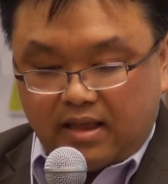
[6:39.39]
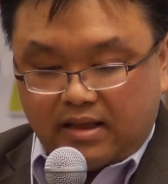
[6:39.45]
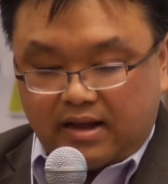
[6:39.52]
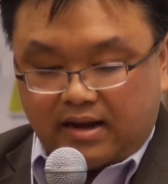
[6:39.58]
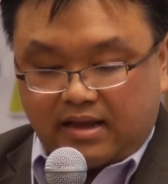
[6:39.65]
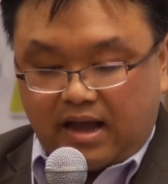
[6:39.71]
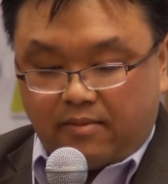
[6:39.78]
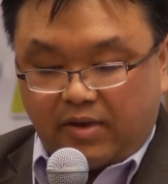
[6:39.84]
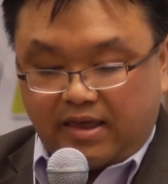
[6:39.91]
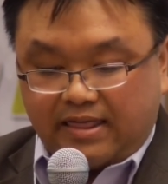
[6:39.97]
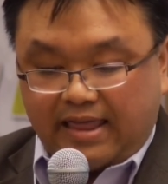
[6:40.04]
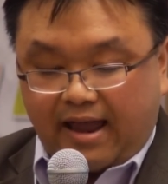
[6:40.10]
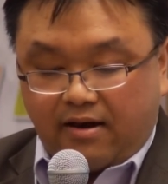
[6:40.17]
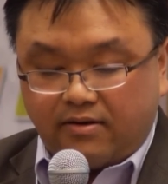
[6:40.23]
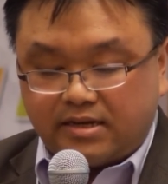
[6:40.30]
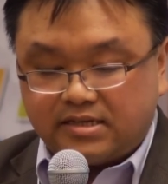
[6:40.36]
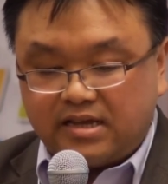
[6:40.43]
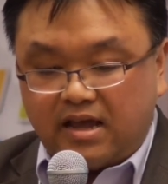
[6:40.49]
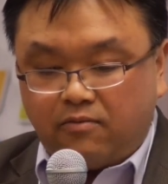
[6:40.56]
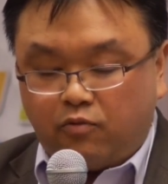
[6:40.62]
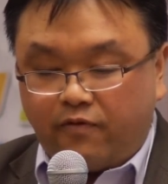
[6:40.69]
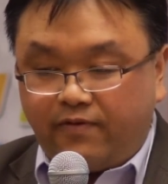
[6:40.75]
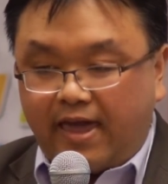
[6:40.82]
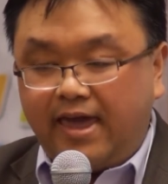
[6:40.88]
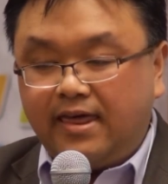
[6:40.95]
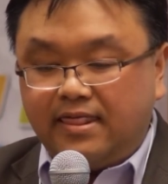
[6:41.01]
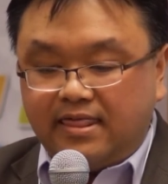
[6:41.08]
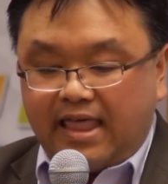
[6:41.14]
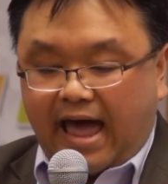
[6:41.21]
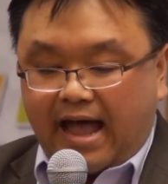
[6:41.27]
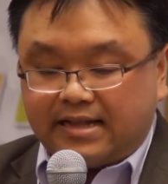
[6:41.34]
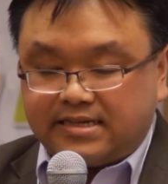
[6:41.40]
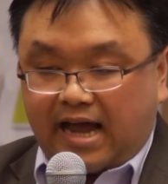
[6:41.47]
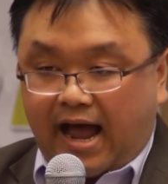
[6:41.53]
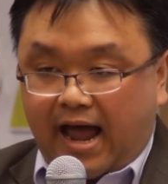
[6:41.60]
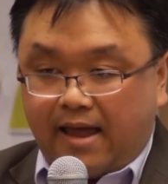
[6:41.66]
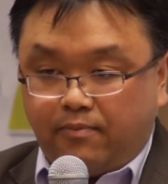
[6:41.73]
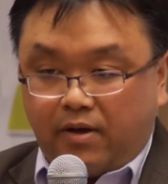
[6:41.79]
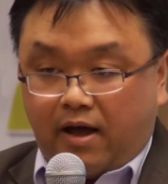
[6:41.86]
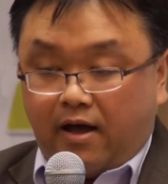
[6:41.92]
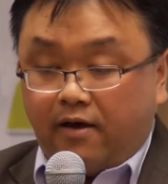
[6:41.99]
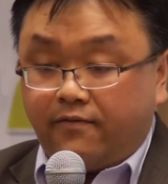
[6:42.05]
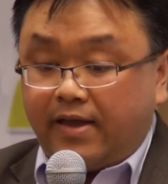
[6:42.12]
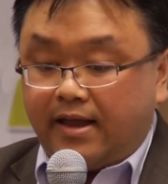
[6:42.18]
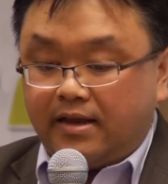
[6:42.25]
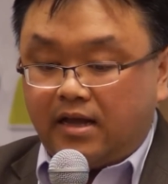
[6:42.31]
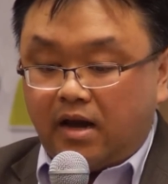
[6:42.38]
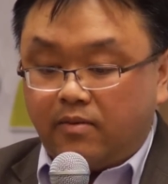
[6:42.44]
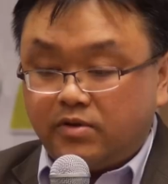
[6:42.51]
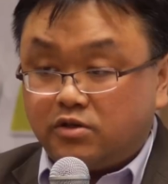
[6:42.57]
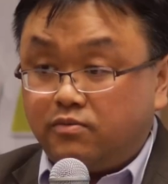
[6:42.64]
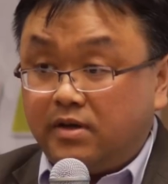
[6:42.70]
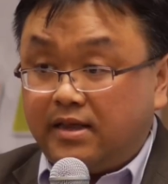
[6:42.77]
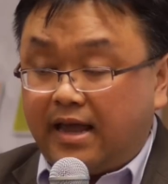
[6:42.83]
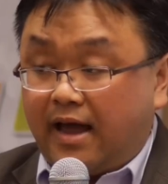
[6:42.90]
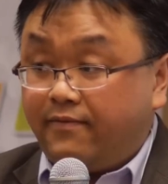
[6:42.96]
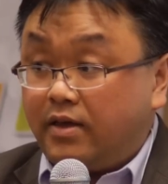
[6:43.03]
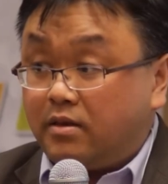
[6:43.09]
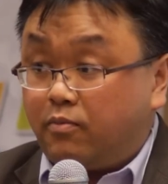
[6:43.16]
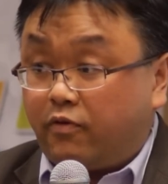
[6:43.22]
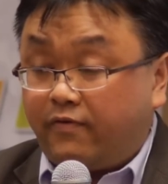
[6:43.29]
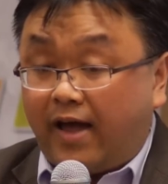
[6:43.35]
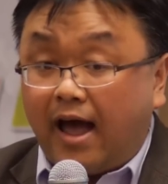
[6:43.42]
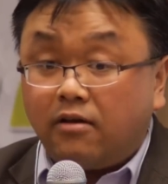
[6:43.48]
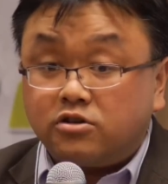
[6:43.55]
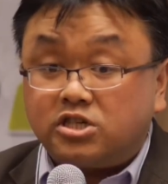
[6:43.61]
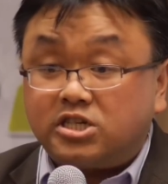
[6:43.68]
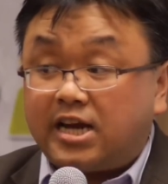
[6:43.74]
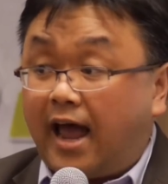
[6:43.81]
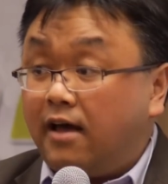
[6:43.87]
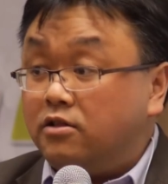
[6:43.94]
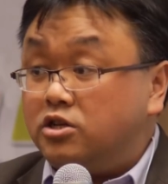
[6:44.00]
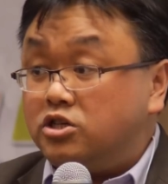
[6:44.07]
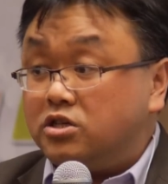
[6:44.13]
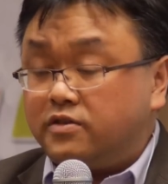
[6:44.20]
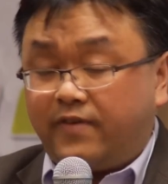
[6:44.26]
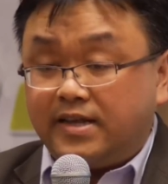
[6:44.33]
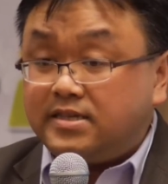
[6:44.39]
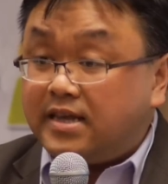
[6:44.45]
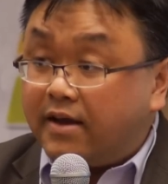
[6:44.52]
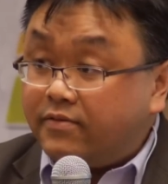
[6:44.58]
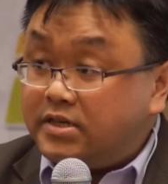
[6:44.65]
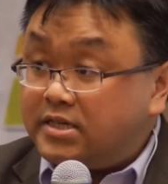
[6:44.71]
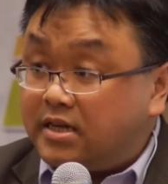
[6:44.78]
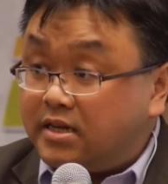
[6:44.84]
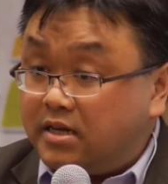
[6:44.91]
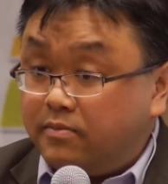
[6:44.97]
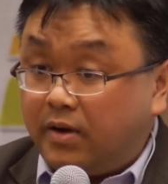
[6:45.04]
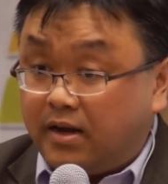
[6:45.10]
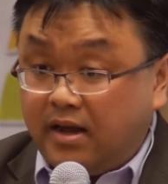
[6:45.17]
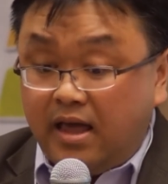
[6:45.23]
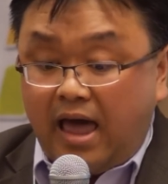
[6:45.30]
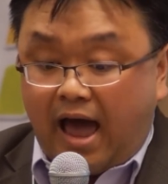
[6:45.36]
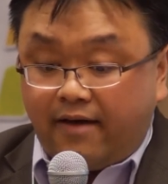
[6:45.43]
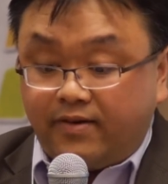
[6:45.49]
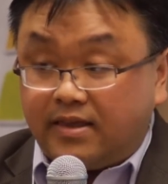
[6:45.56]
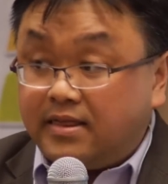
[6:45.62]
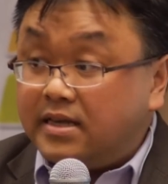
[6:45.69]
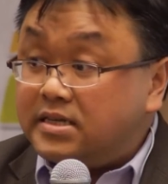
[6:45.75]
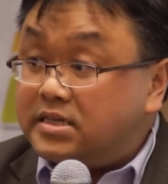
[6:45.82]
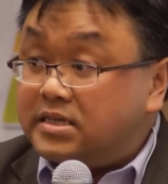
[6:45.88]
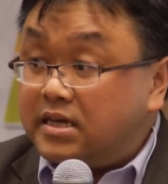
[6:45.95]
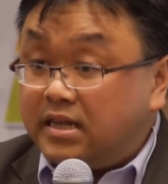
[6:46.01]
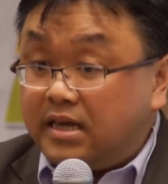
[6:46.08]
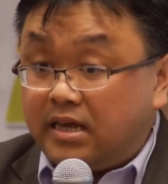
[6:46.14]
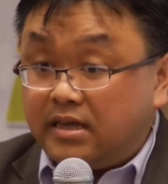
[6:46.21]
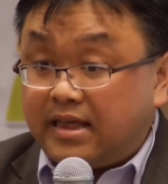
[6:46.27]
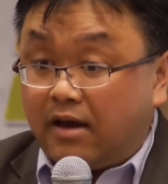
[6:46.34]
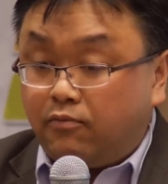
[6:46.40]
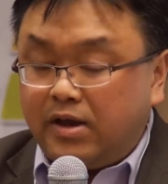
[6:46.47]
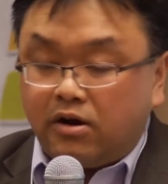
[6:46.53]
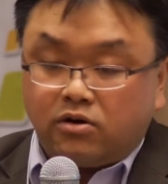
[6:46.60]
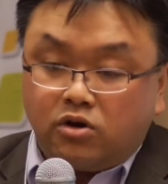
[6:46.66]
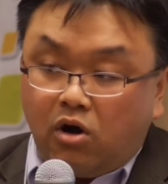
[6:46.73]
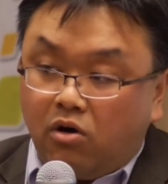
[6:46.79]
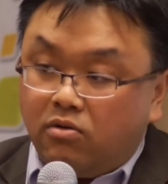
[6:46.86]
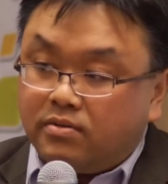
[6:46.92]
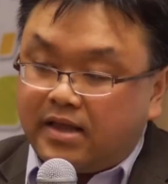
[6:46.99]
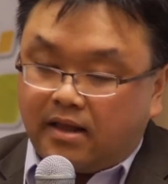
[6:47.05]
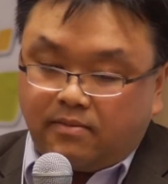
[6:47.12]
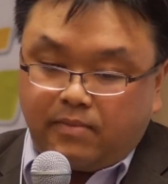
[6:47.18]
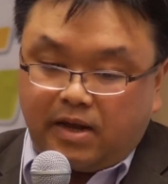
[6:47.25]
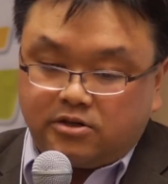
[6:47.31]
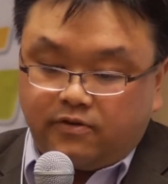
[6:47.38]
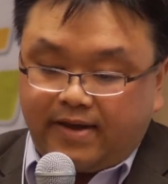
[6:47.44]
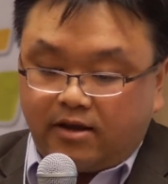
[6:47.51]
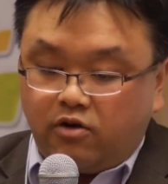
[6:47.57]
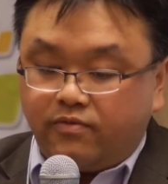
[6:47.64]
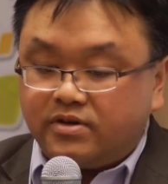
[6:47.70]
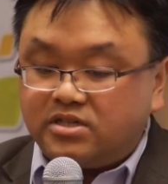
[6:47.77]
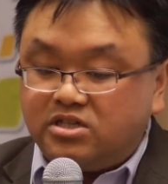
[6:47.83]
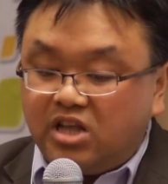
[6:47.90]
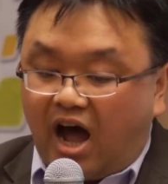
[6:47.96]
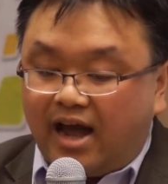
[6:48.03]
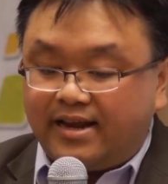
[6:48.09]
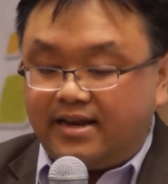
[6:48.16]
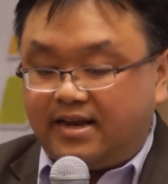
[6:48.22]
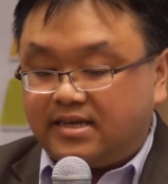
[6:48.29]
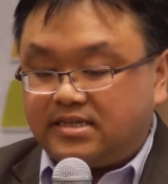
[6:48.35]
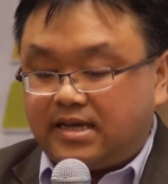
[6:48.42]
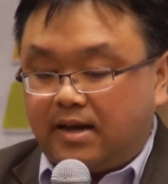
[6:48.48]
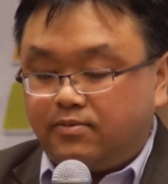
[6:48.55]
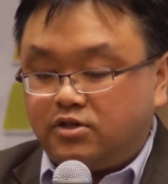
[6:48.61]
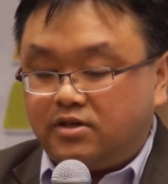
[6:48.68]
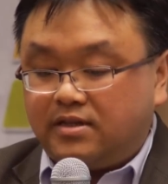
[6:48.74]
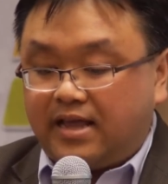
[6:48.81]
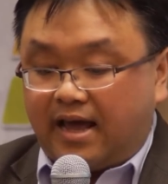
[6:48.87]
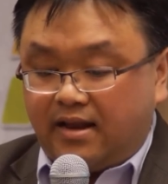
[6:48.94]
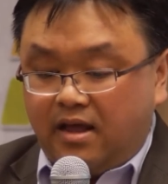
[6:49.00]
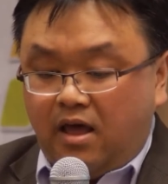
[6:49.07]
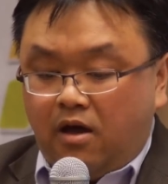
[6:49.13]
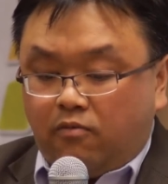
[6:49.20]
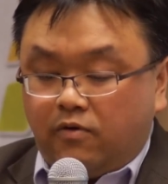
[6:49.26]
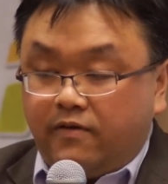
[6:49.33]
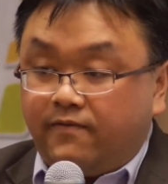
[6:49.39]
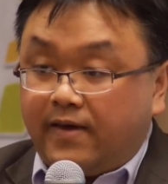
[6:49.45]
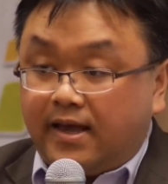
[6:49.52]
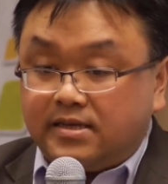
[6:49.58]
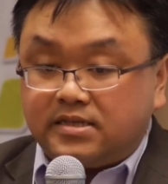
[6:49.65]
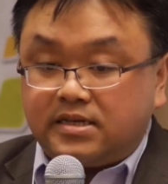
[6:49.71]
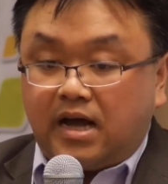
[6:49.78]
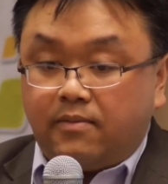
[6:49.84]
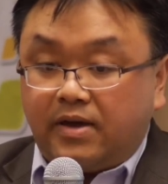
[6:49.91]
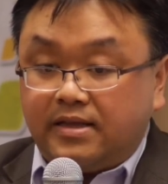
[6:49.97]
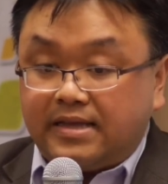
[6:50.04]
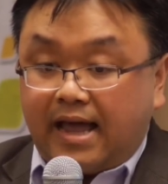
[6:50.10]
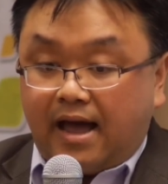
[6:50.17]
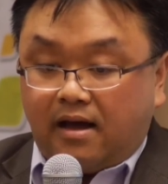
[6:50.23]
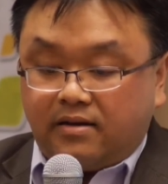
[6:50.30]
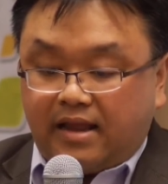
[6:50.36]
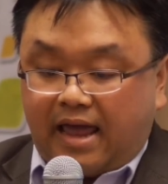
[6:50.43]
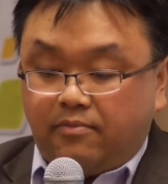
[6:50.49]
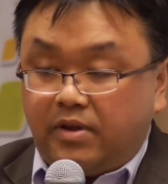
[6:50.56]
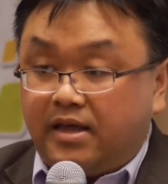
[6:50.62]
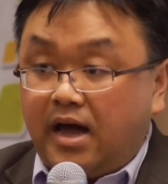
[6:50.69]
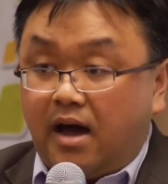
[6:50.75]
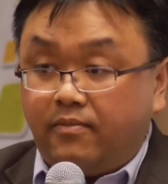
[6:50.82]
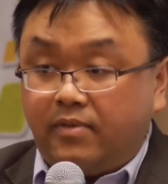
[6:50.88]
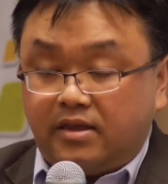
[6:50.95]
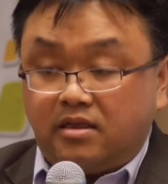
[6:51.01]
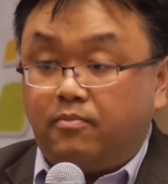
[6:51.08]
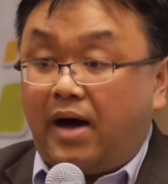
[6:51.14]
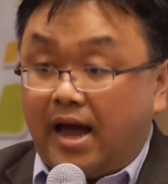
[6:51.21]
Kind of coming there is within that type of income is really, I think, the profound challenges facing every city, but I think this city, that Metro Vancouver is not an exception, that we face coming down and becoming the